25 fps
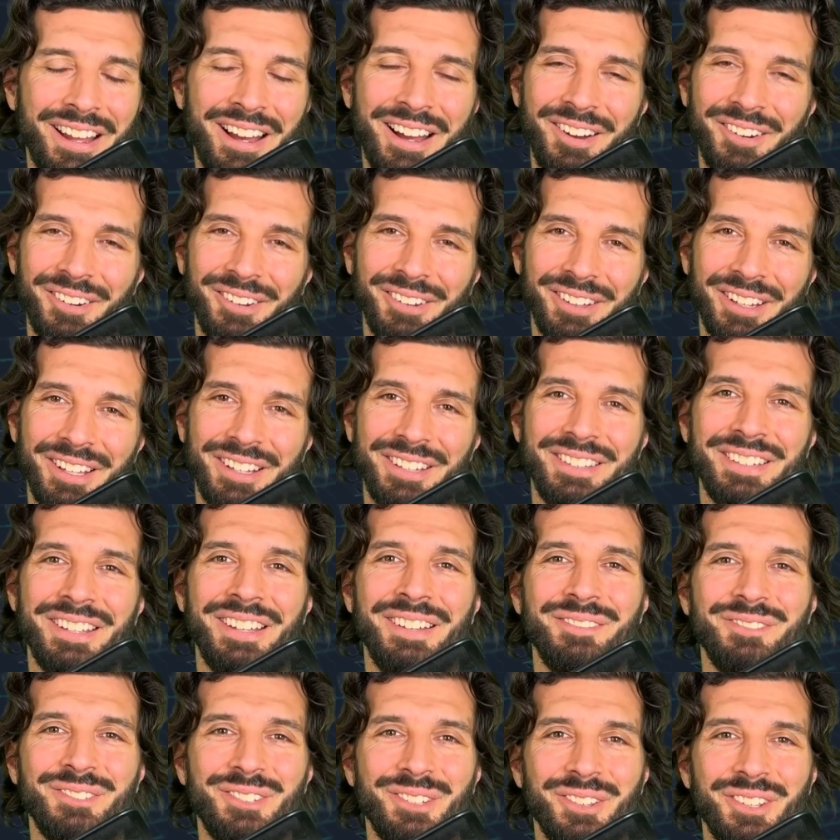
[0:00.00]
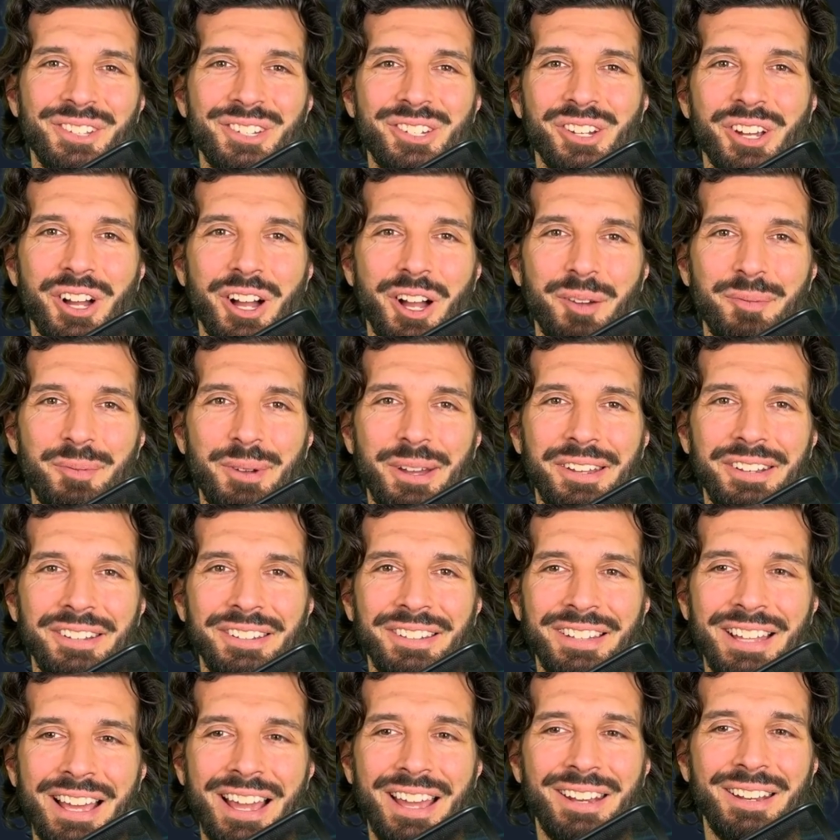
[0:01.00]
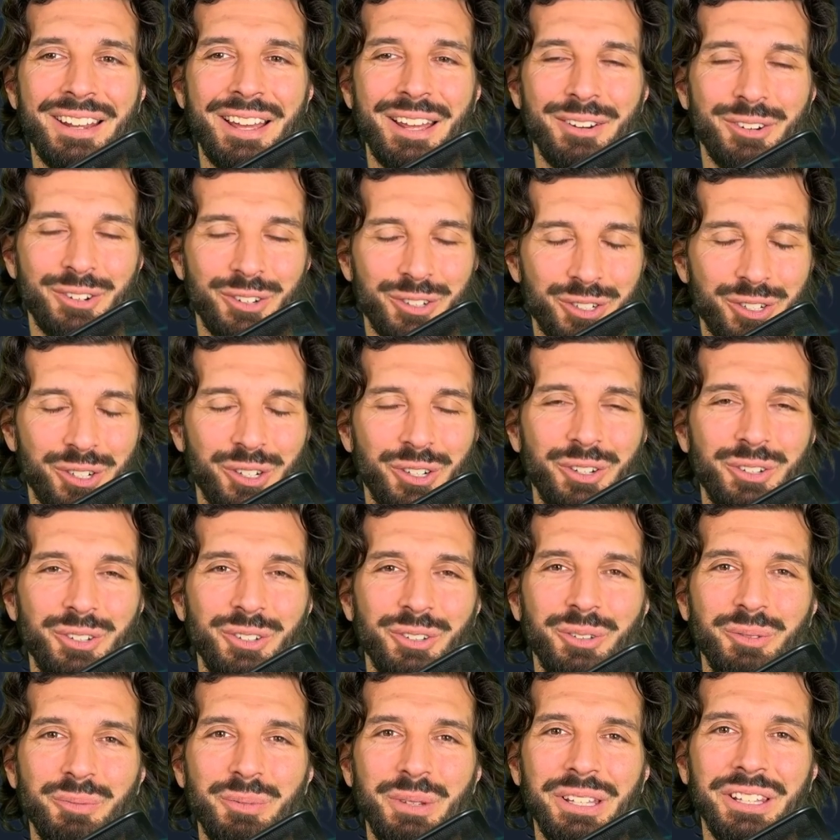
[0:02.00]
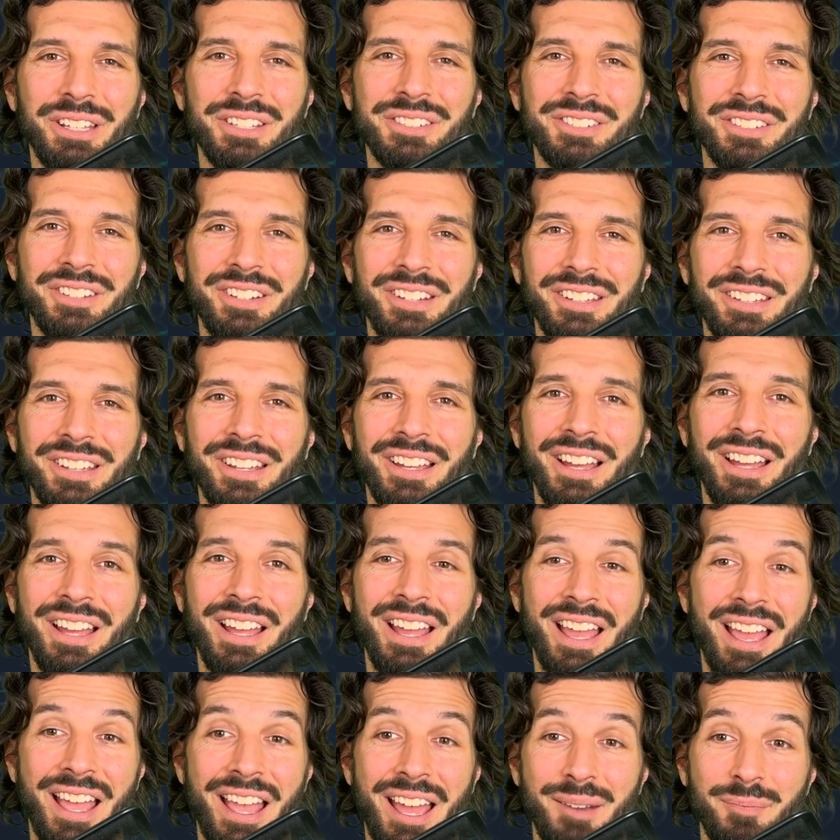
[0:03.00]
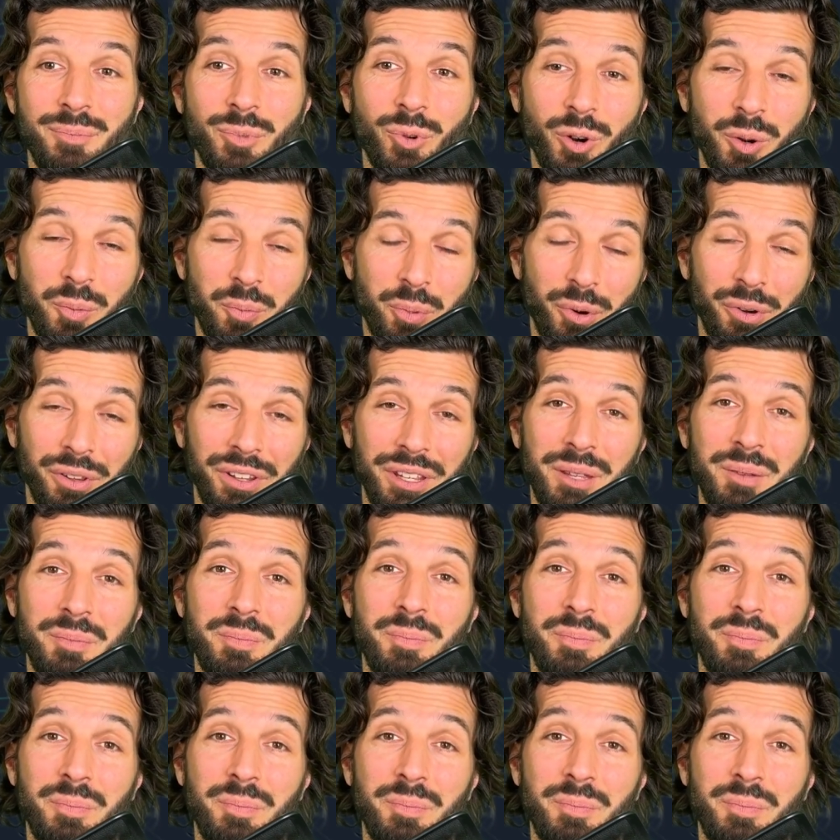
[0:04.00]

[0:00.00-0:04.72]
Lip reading: I'll let him do the job, and I'm sure you'll be listening and more importantly,